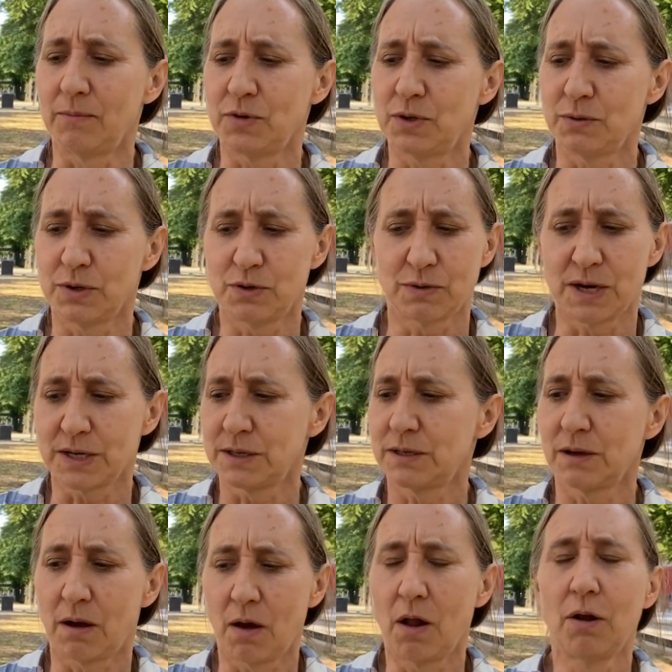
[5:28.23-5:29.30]
to address
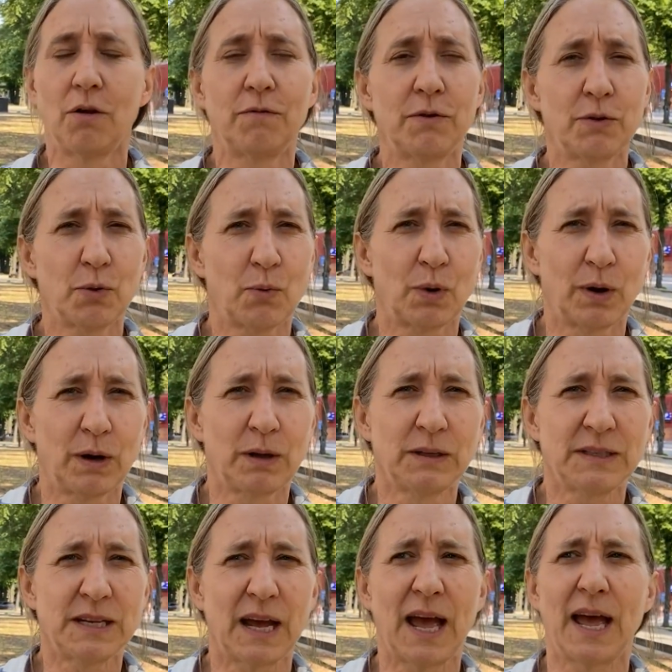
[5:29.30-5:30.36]
all over the
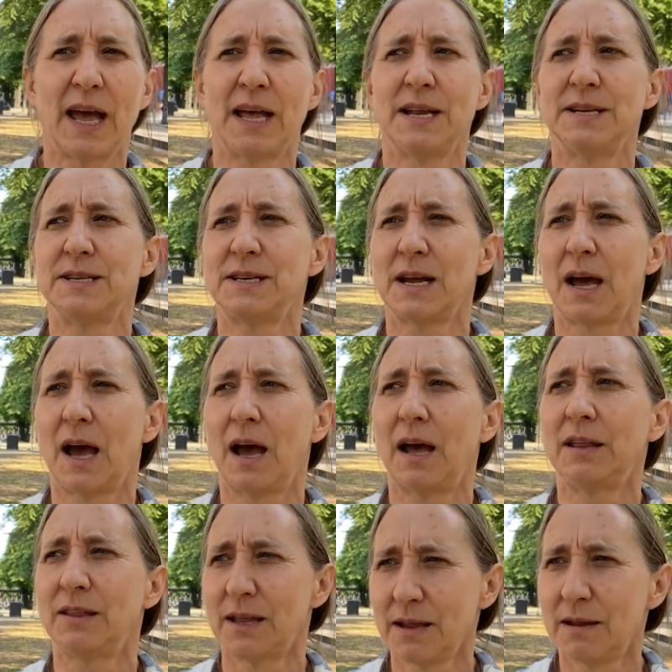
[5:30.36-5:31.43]
world, and I
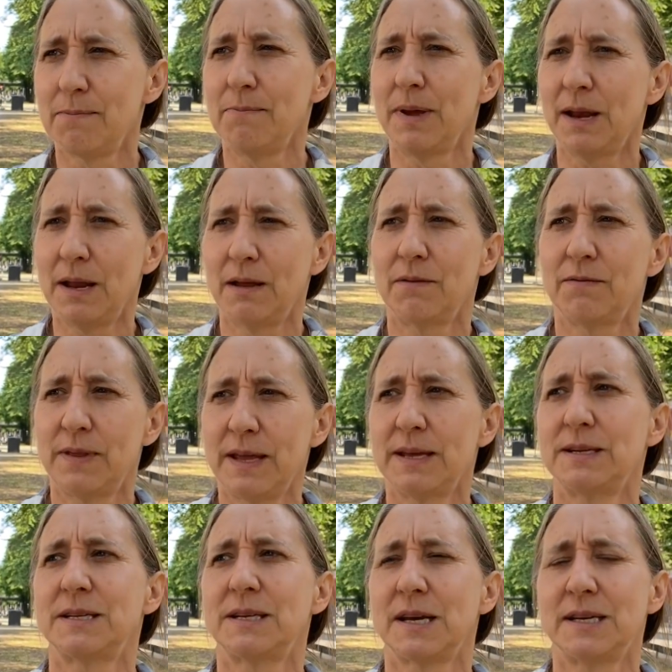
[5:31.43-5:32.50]
think many of the
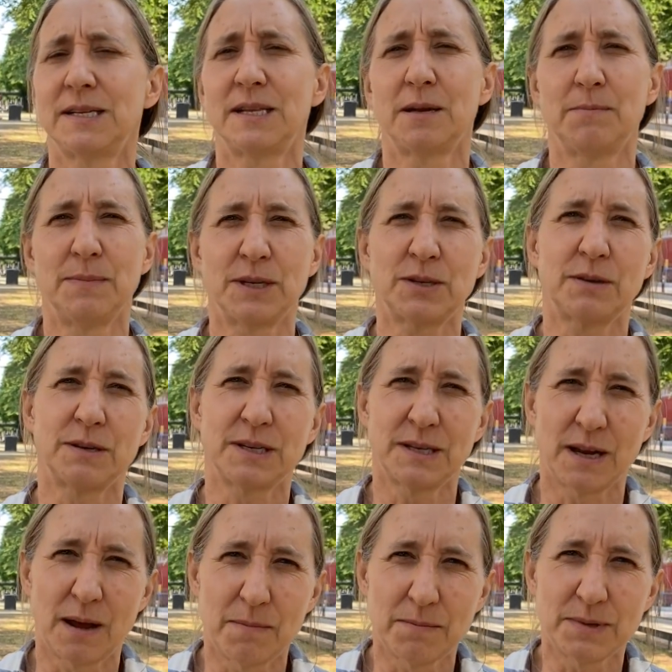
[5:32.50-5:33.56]
insights that Mistra
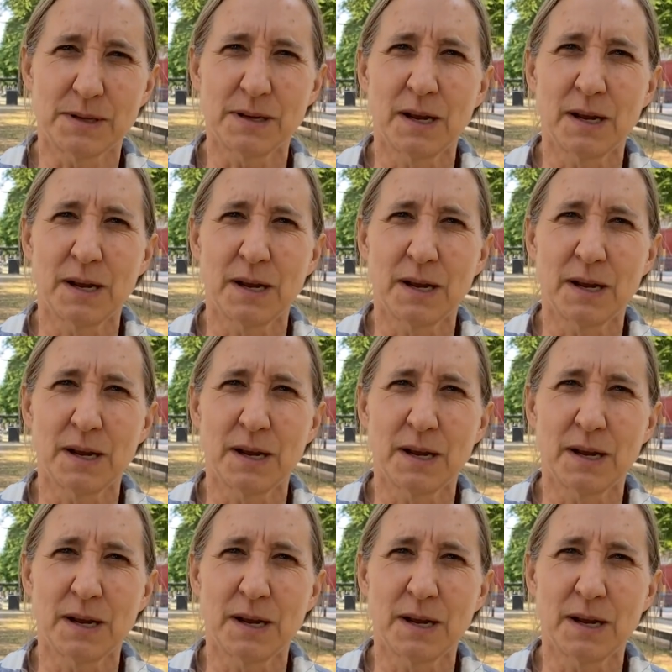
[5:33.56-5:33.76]
SAMS